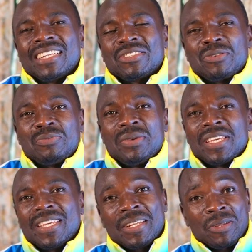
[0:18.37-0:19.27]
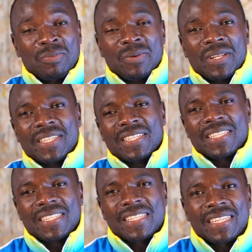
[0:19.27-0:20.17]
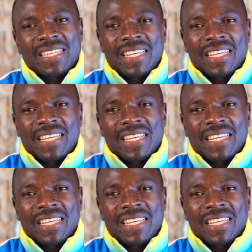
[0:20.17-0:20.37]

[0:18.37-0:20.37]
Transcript: to be in your presence,